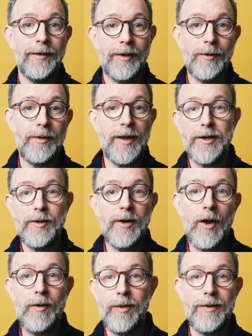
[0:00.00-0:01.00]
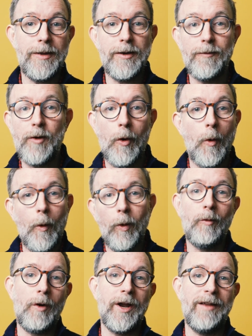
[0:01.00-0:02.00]
so that you know that you've got all
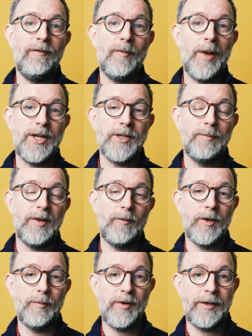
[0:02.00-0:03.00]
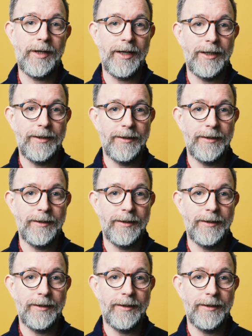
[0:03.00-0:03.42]
the right information before you proceed.